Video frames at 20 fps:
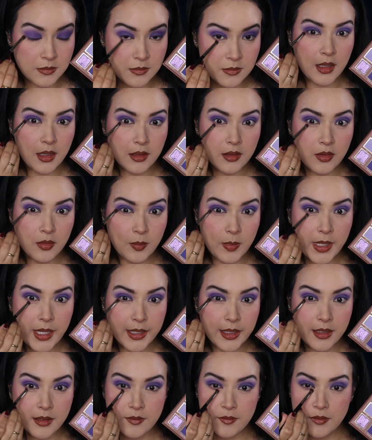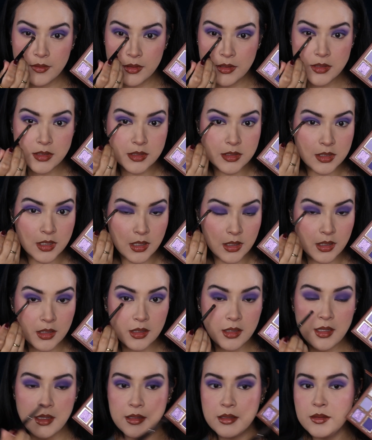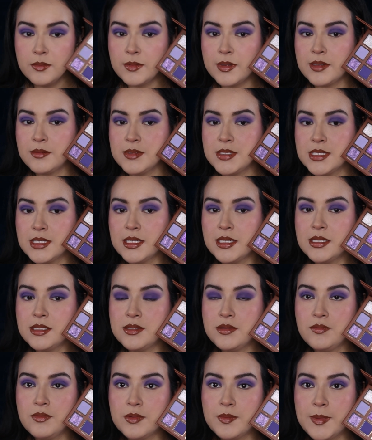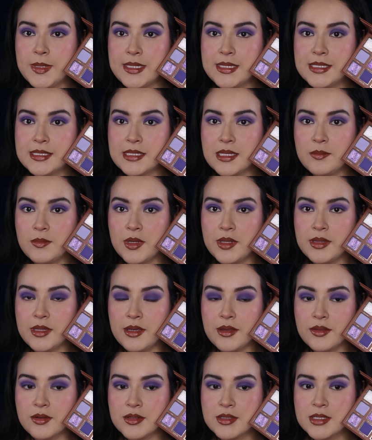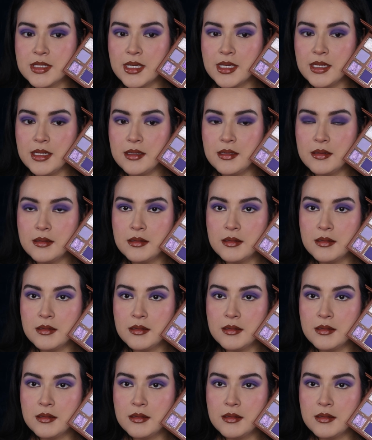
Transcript: I'll go back in for a darker color, but I'm just going to repeat the same on the other side.